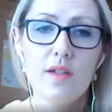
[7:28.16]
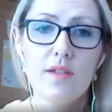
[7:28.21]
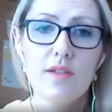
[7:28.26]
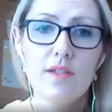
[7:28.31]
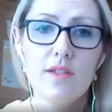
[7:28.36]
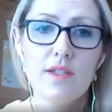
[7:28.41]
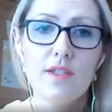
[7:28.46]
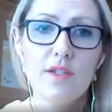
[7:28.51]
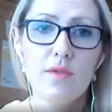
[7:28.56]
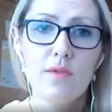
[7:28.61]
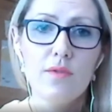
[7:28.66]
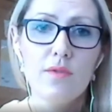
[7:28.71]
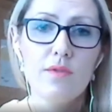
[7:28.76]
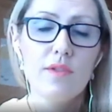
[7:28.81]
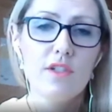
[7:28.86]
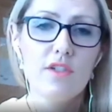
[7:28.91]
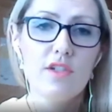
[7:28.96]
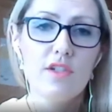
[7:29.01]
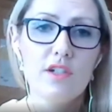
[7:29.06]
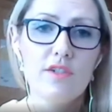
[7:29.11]
So
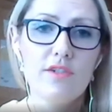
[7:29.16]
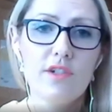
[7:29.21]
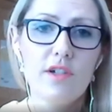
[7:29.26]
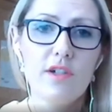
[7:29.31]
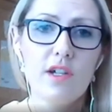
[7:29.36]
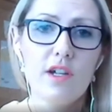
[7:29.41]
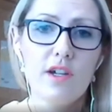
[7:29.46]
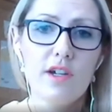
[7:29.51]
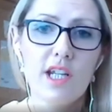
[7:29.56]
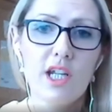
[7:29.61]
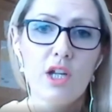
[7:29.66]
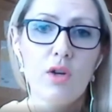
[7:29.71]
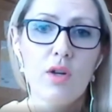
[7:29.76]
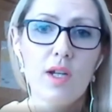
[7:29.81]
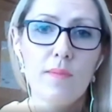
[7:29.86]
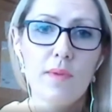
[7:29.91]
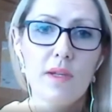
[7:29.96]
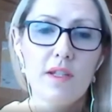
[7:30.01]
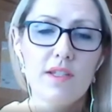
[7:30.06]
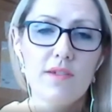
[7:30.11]
the children are learning all
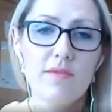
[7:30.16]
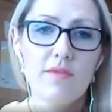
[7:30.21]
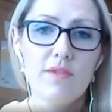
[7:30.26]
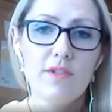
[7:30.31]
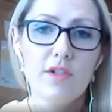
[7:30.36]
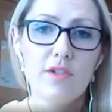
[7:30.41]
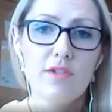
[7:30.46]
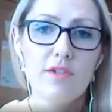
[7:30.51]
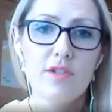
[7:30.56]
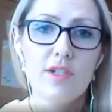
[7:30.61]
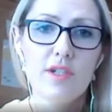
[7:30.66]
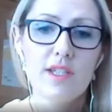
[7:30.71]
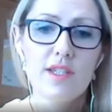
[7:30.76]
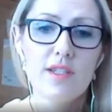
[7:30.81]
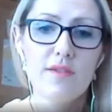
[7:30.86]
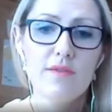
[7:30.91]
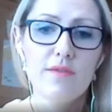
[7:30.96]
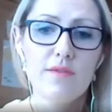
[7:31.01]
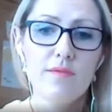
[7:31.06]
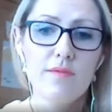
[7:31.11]
about different
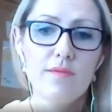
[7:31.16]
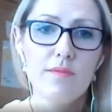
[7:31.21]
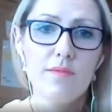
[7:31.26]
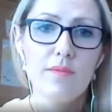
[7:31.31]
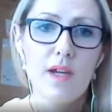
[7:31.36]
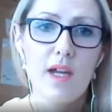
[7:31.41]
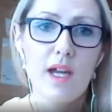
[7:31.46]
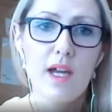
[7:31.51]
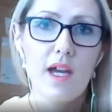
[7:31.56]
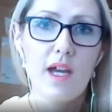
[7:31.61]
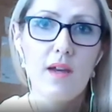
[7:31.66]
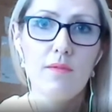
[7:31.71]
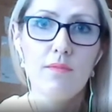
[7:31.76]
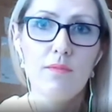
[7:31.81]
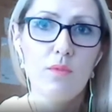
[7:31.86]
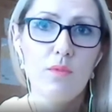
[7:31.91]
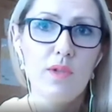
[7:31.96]
countries without